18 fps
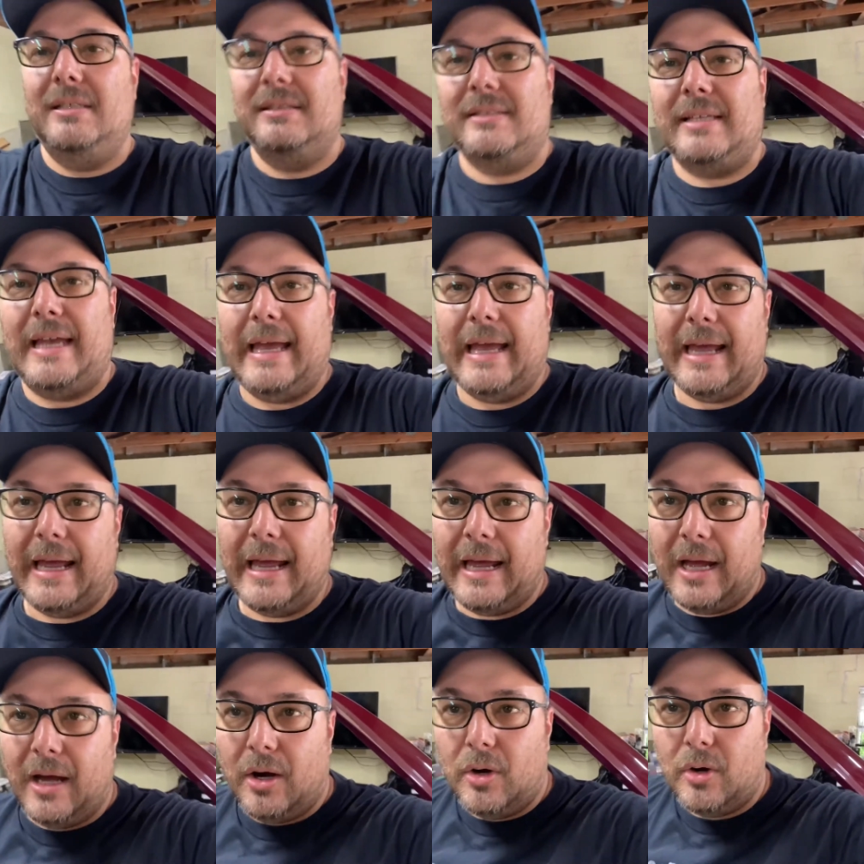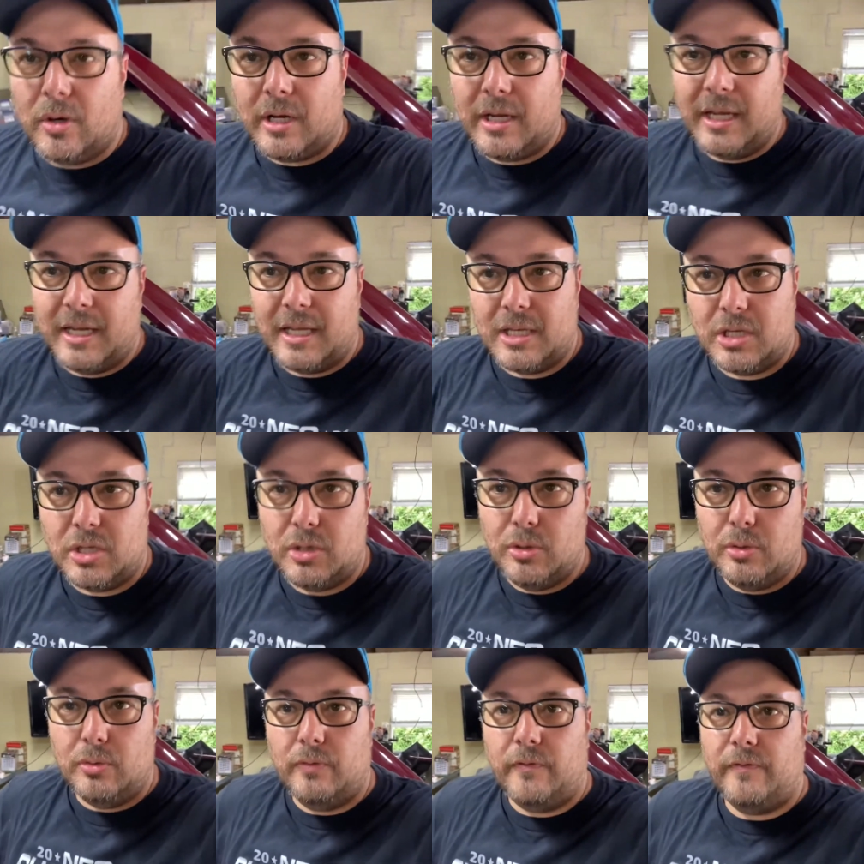how can
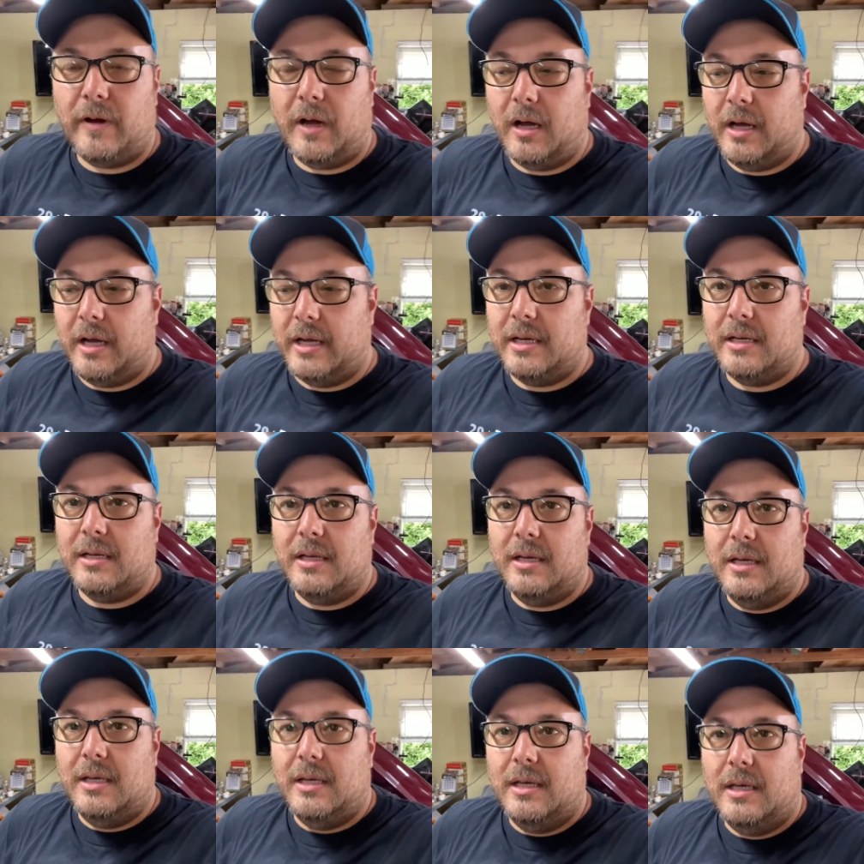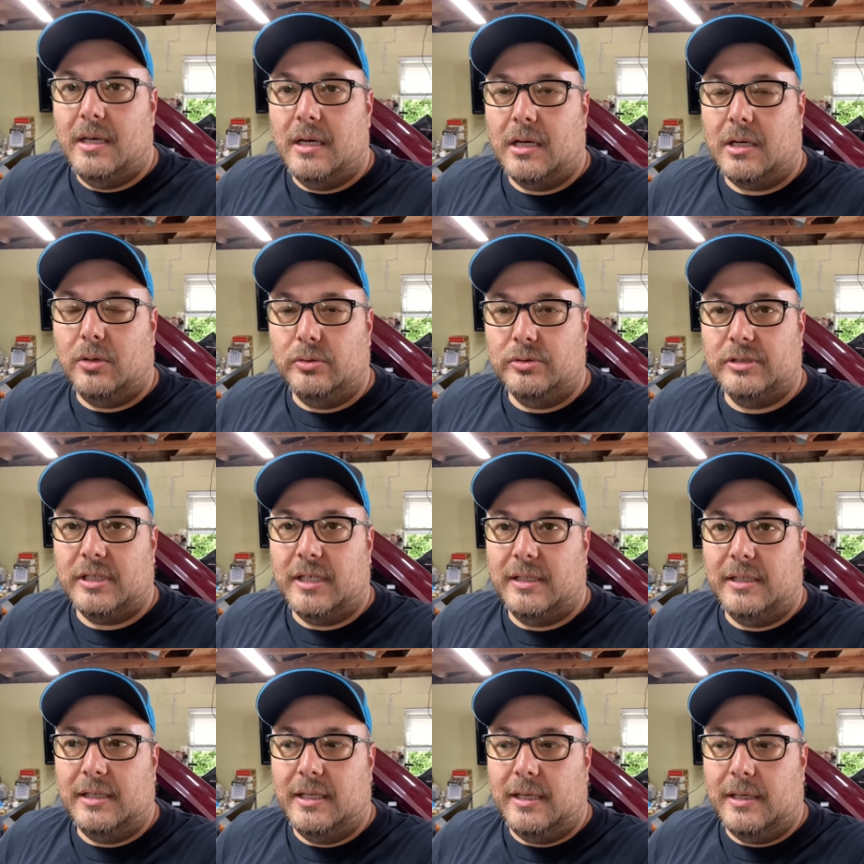you find a cold
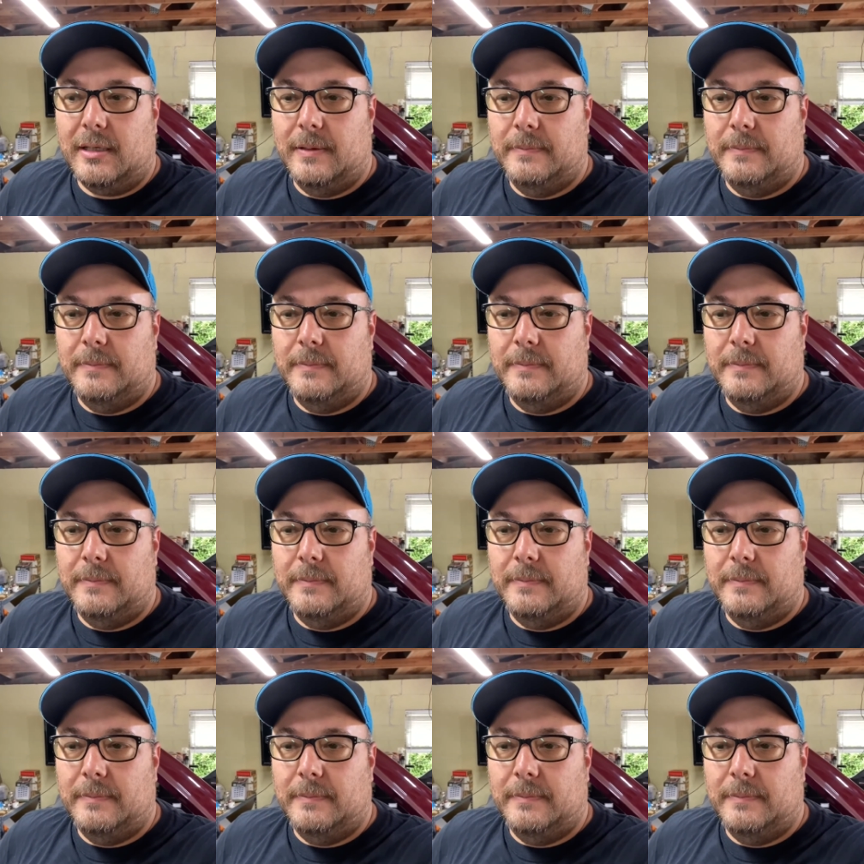side leak.